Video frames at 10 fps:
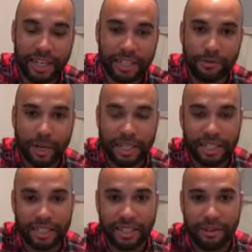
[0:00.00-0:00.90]
is
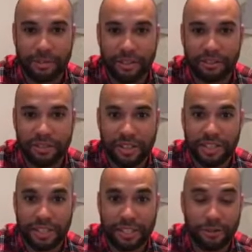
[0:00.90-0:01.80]
spending your time at
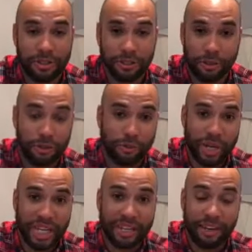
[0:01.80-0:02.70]
university using social media